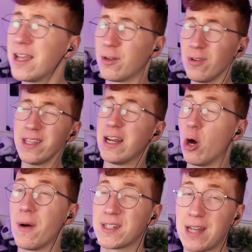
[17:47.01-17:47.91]
The only thing I
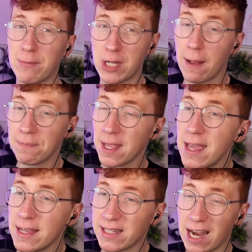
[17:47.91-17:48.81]
know about Snapchat
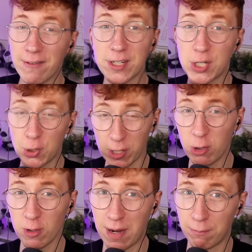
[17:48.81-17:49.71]
is that I have a
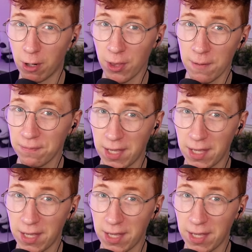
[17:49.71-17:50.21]
streak with my brother.